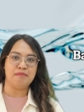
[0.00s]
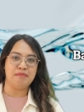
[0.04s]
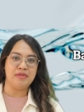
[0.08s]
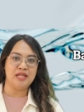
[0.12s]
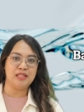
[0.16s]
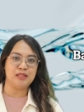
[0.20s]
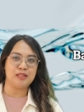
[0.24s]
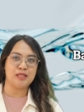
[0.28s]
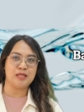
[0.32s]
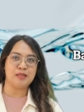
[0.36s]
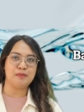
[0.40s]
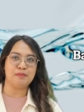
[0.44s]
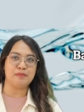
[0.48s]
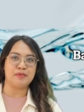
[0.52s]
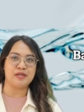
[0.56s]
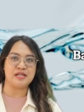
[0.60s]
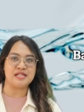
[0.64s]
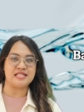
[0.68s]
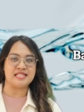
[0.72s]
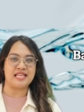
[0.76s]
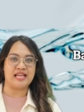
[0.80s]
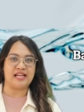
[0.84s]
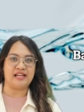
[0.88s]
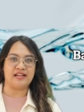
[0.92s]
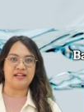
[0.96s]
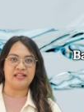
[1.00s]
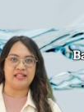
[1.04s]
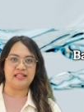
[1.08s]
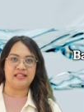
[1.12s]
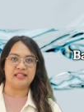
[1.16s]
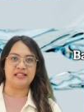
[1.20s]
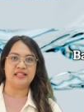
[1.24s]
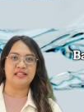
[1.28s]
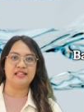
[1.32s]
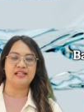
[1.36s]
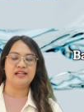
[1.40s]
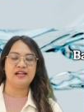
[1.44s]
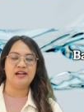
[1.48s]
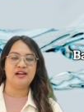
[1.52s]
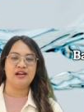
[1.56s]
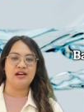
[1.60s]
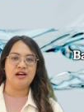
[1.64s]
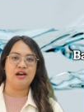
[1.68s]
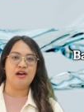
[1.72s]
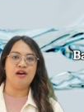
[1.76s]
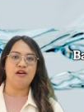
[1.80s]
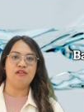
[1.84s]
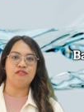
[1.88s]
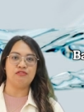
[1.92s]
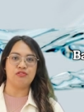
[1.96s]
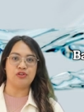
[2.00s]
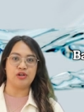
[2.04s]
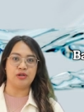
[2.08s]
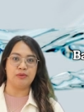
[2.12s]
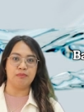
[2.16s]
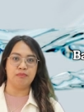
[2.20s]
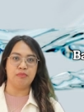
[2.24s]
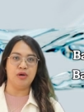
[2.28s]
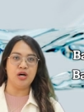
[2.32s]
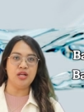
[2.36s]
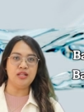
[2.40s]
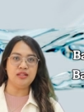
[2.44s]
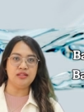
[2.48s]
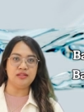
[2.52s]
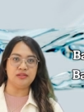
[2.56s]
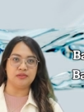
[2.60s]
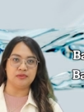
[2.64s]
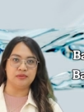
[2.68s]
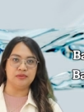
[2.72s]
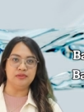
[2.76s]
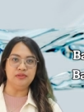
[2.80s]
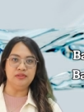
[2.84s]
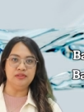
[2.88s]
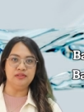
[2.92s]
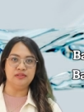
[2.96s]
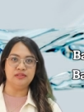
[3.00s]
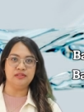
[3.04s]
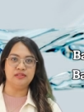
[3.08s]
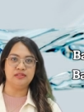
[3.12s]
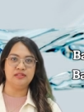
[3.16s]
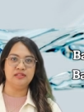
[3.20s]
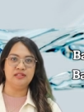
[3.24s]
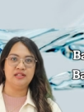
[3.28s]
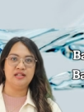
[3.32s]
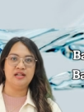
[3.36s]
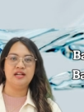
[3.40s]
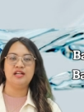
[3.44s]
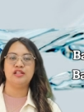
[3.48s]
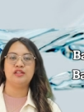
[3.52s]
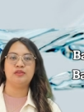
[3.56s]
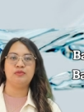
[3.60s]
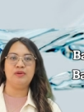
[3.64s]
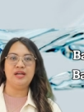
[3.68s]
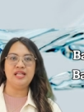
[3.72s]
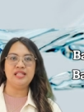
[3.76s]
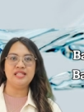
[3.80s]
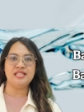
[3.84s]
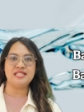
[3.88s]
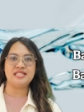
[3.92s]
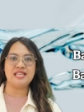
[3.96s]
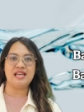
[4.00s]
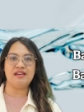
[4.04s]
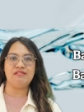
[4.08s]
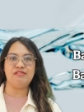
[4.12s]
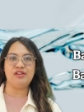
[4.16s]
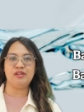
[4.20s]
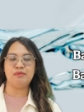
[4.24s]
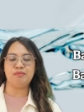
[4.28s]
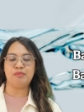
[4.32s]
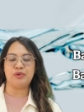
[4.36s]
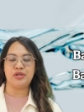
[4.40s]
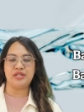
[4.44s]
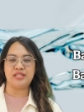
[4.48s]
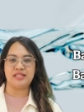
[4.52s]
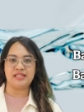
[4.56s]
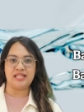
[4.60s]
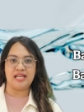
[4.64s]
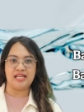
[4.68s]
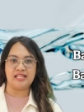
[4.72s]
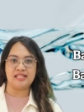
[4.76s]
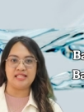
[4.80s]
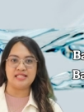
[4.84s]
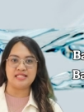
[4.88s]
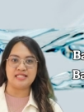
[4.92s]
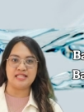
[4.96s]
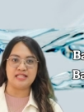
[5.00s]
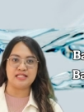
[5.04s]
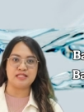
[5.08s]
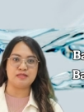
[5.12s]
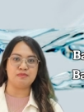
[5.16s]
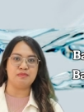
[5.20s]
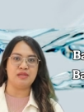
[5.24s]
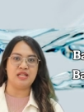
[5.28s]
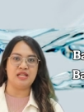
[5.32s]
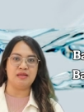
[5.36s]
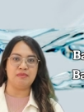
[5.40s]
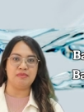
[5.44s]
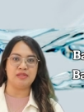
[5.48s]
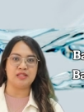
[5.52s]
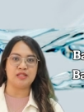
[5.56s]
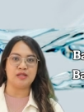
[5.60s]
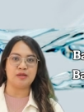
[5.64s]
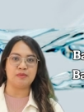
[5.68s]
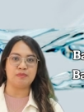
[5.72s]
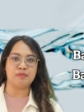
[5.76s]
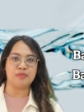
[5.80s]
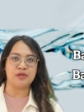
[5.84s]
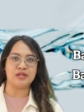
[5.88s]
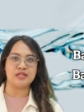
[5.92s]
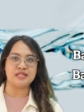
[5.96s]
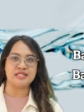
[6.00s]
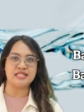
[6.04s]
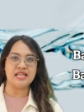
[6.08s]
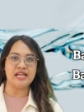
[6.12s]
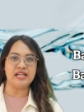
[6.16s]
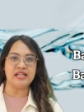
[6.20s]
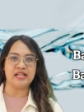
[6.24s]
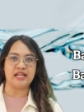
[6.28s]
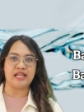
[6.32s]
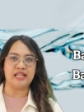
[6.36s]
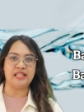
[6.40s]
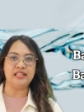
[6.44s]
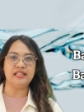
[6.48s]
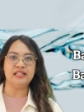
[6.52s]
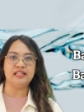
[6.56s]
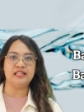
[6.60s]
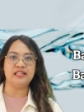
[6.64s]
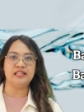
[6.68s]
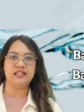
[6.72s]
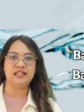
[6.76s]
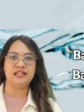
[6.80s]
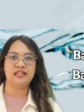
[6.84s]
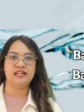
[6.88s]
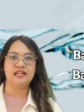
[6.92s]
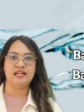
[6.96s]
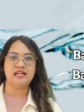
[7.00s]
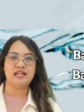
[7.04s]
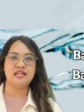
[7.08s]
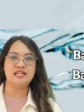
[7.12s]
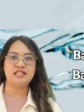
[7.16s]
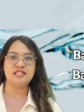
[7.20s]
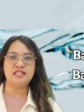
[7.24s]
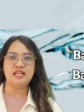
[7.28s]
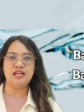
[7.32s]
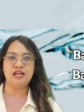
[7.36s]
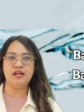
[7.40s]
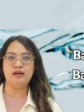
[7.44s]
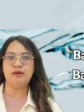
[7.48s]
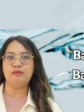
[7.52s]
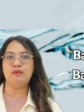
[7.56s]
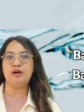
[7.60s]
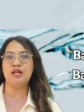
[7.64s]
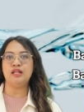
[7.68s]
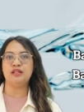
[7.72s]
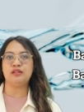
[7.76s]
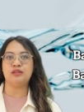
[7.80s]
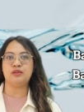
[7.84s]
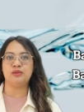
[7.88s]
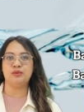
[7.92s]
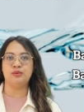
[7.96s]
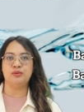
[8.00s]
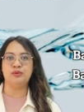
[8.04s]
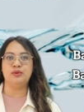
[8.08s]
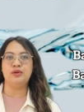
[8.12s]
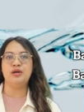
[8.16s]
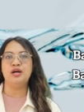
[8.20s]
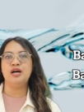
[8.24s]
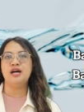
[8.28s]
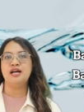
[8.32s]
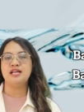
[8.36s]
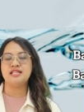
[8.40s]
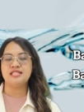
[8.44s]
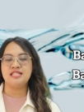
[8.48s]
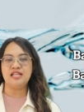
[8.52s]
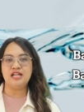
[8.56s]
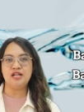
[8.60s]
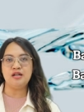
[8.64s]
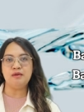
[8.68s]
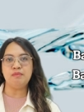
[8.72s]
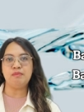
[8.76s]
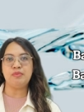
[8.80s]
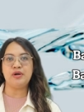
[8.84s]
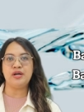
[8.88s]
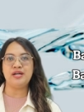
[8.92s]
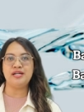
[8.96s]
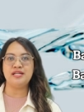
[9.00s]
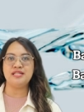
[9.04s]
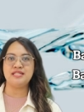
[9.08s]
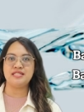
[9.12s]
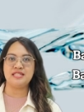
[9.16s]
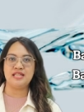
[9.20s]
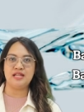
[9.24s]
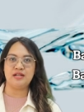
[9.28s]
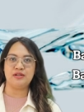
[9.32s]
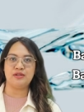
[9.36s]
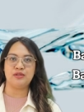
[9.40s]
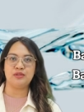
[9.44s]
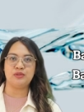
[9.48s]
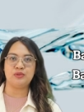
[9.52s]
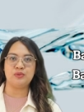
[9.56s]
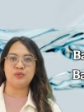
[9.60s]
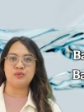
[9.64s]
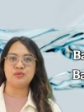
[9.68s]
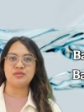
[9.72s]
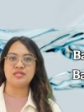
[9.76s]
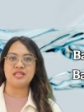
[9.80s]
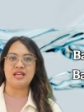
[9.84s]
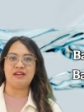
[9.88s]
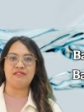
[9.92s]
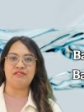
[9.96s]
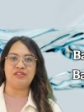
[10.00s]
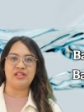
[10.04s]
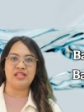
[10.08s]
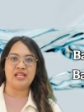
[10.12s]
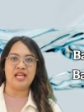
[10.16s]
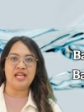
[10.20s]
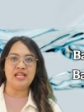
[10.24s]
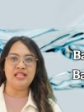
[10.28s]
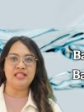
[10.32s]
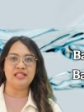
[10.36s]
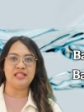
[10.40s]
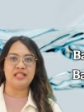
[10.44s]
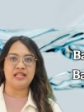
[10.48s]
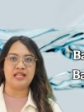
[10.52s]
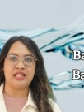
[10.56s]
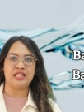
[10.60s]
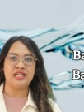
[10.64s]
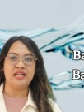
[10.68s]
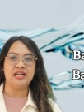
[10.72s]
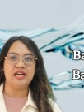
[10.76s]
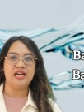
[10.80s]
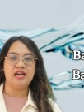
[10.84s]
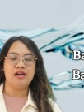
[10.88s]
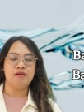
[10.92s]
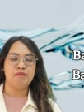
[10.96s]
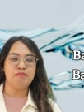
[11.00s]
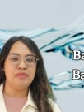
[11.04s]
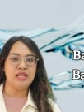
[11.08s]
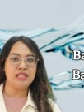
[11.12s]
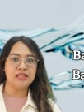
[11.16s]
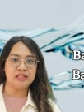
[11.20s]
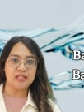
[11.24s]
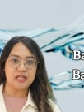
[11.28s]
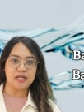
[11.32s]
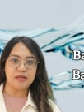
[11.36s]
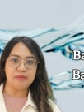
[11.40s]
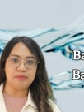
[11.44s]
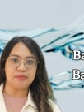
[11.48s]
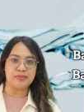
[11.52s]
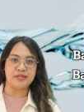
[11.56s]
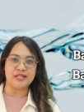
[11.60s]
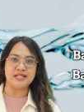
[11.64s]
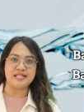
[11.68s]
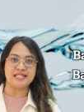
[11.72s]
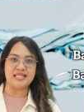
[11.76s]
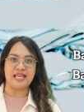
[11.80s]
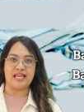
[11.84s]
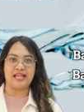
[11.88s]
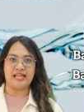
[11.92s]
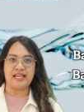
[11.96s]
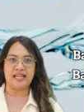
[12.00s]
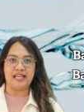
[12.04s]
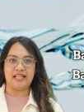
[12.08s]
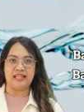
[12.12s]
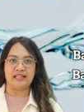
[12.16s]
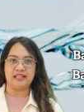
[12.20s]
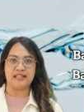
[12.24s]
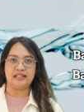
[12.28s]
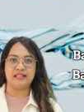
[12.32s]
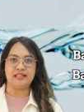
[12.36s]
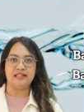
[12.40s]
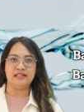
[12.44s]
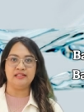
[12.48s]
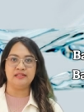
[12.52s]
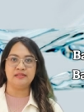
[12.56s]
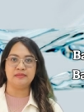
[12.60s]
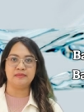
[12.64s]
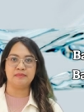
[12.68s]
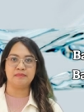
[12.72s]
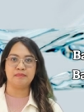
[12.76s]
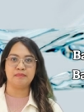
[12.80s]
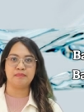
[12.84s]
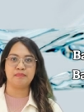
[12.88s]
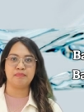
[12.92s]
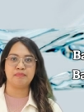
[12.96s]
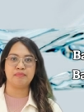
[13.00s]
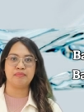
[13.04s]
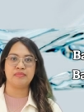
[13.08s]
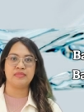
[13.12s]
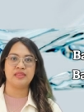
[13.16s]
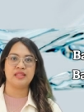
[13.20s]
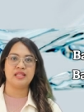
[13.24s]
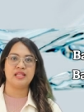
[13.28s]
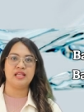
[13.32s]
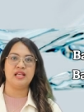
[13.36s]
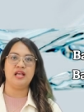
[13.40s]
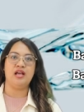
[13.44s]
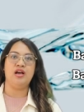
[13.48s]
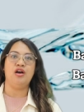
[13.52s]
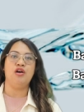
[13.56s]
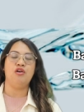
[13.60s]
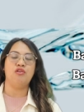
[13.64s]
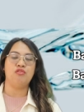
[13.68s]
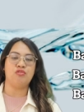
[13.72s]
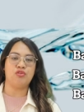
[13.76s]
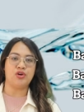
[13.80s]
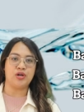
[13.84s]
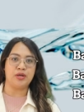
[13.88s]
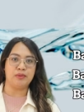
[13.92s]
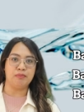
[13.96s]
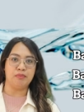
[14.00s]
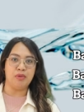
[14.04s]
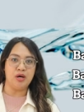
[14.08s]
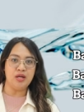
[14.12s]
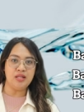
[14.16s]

meter per second. For ball 2, 27.96 millimeter per second is equal to 0.02793 meter per second. For